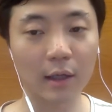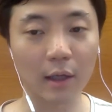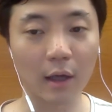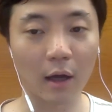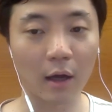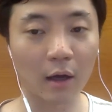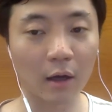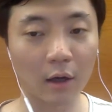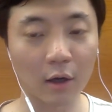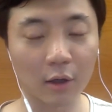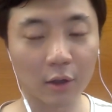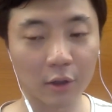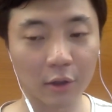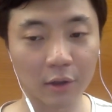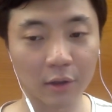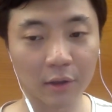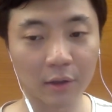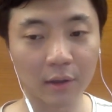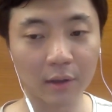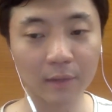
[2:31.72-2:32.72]

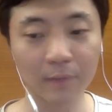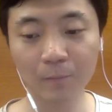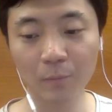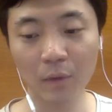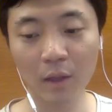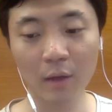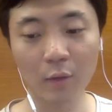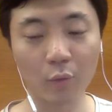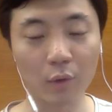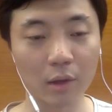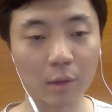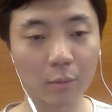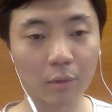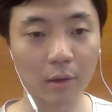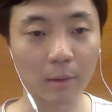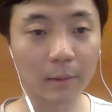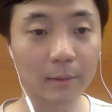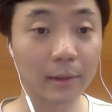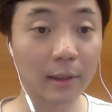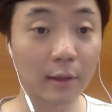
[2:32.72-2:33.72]
occur with a
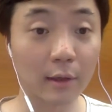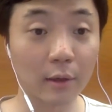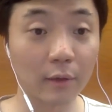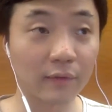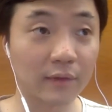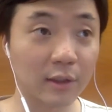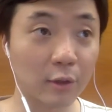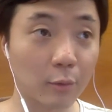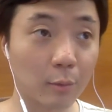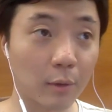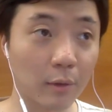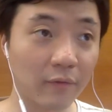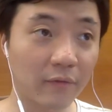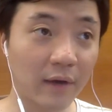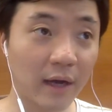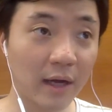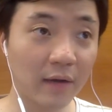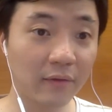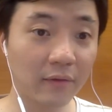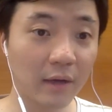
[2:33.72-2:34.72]
probability of zero point
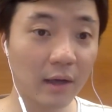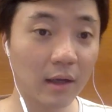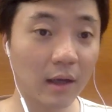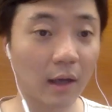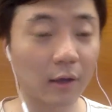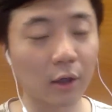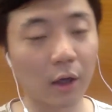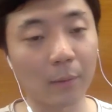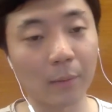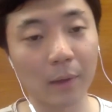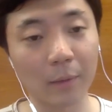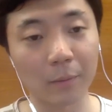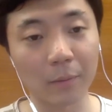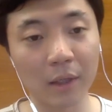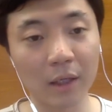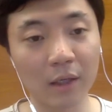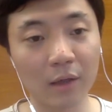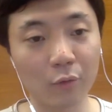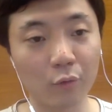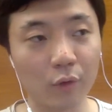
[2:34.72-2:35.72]
0.5 and topic
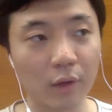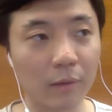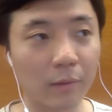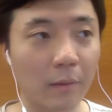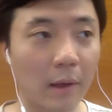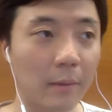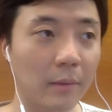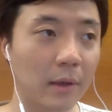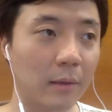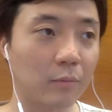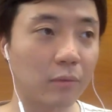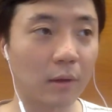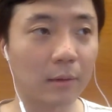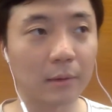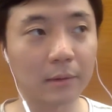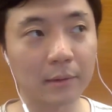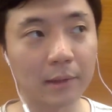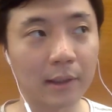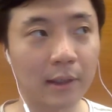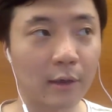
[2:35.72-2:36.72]
B with maybe
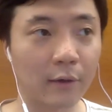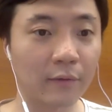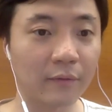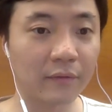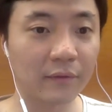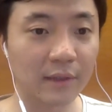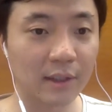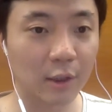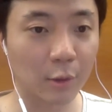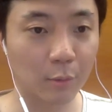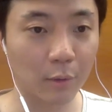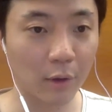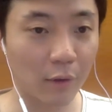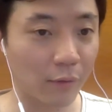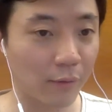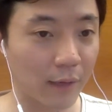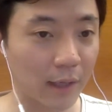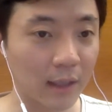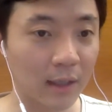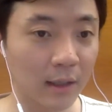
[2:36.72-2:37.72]
probability of
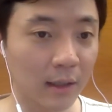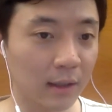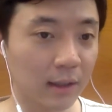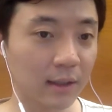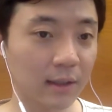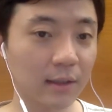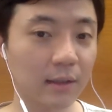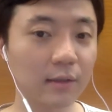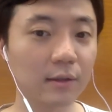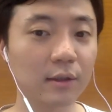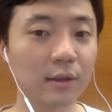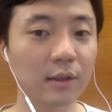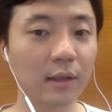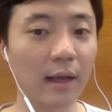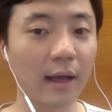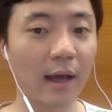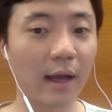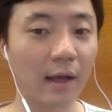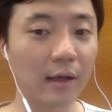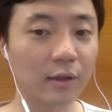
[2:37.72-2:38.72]
0.3.
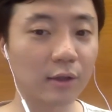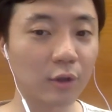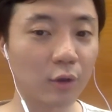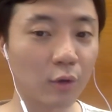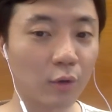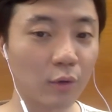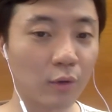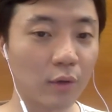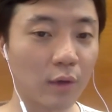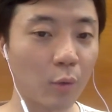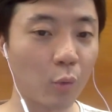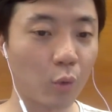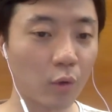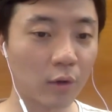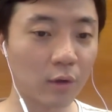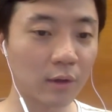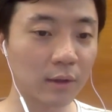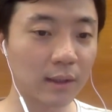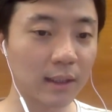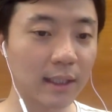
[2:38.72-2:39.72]
So
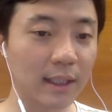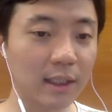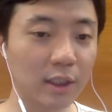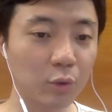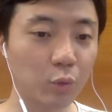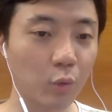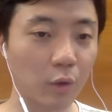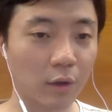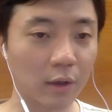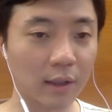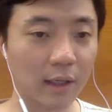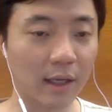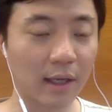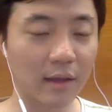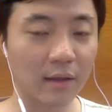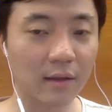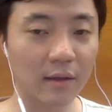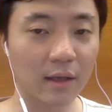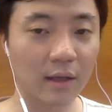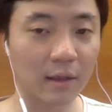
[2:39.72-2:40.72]
each word
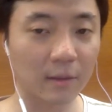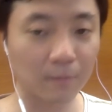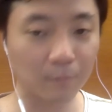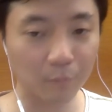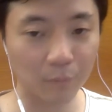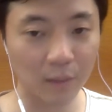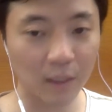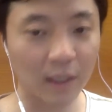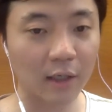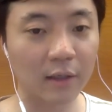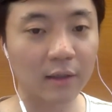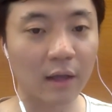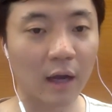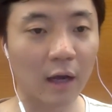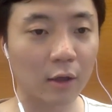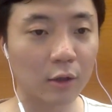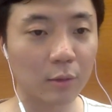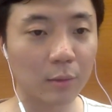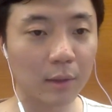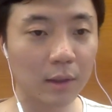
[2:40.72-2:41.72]
in a
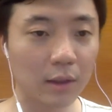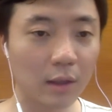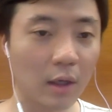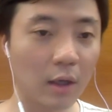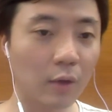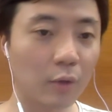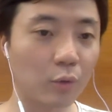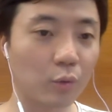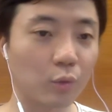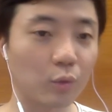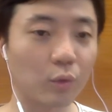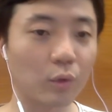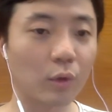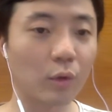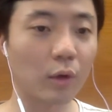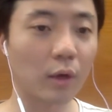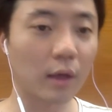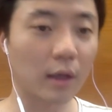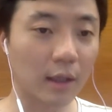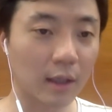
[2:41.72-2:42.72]
document
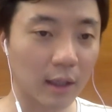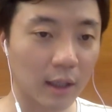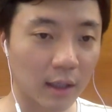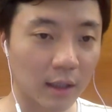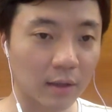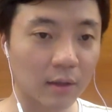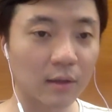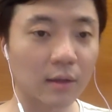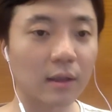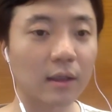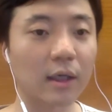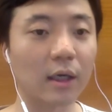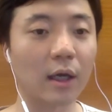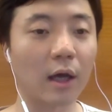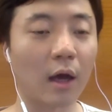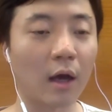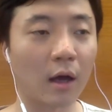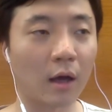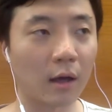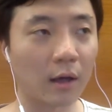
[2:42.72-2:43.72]
in
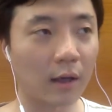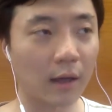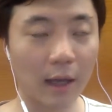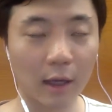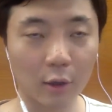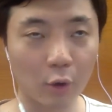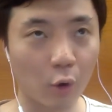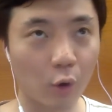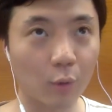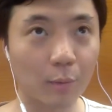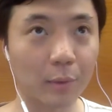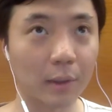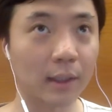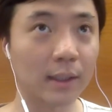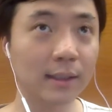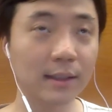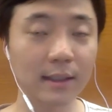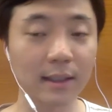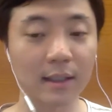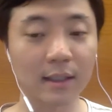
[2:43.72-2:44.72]

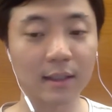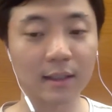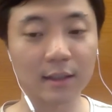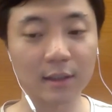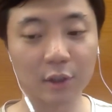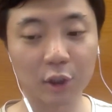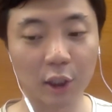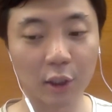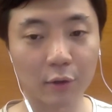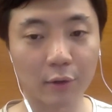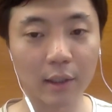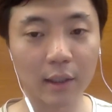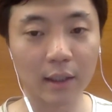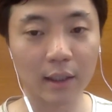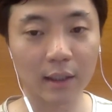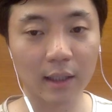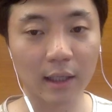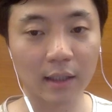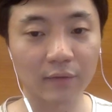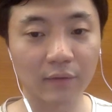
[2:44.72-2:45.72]
corpus is
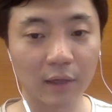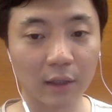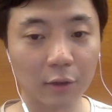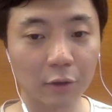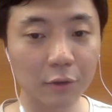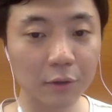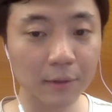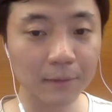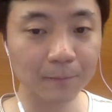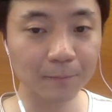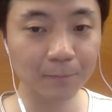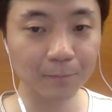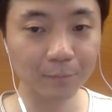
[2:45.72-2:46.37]
generated as follows.